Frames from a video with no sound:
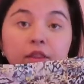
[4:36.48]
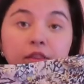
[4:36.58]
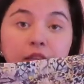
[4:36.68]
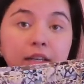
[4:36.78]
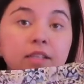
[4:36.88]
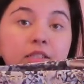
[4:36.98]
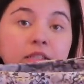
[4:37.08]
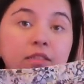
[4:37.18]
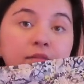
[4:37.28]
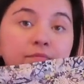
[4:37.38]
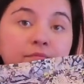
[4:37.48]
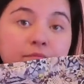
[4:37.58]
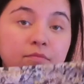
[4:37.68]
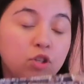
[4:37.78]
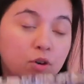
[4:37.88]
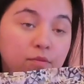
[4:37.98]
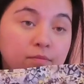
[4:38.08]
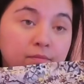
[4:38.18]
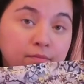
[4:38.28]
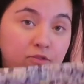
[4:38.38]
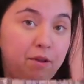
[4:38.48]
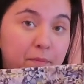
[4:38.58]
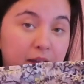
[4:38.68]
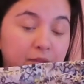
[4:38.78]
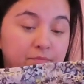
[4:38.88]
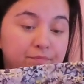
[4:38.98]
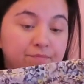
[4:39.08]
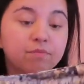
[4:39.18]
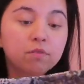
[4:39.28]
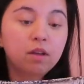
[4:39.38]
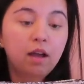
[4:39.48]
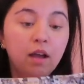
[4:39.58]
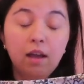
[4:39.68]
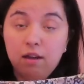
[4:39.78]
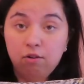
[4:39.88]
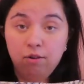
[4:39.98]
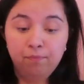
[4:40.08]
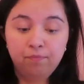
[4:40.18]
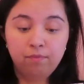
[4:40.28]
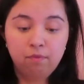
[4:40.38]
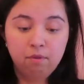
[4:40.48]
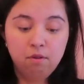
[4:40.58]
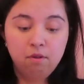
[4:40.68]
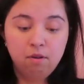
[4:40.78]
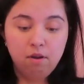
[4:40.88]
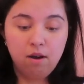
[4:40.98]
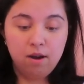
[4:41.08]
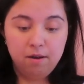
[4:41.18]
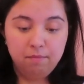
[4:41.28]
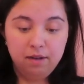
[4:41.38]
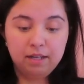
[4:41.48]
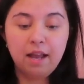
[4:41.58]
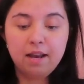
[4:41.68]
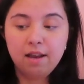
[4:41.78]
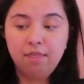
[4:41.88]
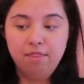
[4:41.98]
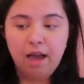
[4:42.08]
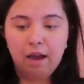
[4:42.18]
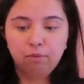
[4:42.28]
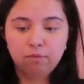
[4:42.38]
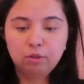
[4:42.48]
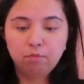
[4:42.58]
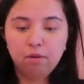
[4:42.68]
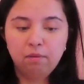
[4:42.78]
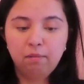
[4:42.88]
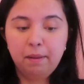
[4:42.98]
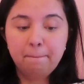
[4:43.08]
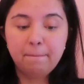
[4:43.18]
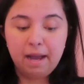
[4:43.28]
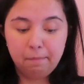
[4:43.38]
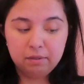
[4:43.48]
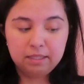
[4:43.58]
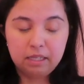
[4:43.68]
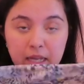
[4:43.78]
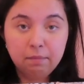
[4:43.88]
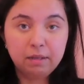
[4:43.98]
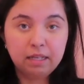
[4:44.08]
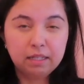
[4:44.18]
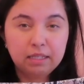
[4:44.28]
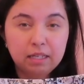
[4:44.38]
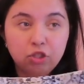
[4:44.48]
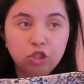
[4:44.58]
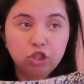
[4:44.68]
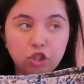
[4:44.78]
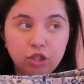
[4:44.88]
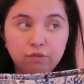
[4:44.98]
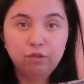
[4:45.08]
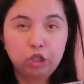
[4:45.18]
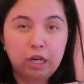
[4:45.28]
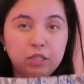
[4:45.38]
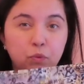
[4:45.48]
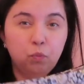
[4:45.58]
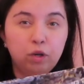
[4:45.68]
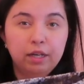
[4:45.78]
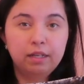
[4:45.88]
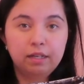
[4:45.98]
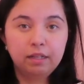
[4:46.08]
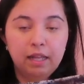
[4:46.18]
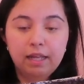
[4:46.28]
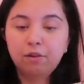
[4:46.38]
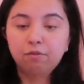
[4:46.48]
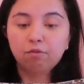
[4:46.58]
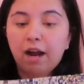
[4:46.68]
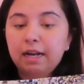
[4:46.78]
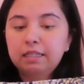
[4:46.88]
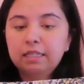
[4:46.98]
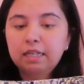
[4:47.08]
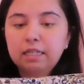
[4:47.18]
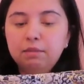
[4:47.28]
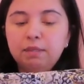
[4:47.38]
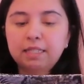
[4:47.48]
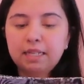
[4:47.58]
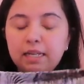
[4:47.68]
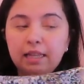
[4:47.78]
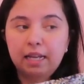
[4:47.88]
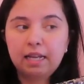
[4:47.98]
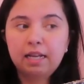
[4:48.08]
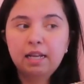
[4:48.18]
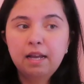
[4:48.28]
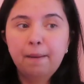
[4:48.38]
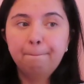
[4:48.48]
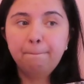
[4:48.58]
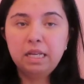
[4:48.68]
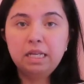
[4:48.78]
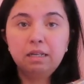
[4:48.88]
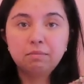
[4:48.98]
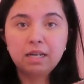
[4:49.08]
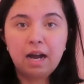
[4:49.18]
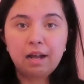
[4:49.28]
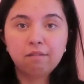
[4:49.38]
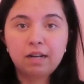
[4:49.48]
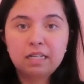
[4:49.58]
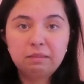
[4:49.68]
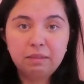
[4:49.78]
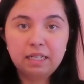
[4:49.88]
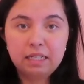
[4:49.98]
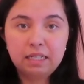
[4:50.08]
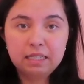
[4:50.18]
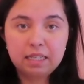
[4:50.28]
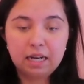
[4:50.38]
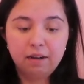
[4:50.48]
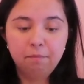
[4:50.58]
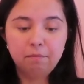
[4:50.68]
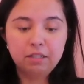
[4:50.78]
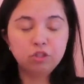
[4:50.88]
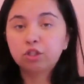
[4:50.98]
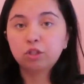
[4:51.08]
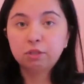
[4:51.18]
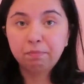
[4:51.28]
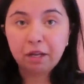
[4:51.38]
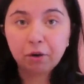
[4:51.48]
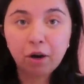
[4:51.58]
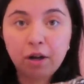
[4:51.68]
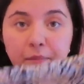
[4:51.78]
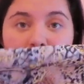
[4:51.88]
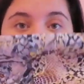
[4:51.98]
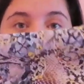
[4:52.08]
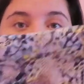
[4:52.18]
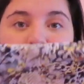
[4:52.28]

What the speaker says: These don't fit me at all. Again, that was probably my mistake because I should have checked what like rise it is, because I like medium to high rise bikinis. It just looks better on me.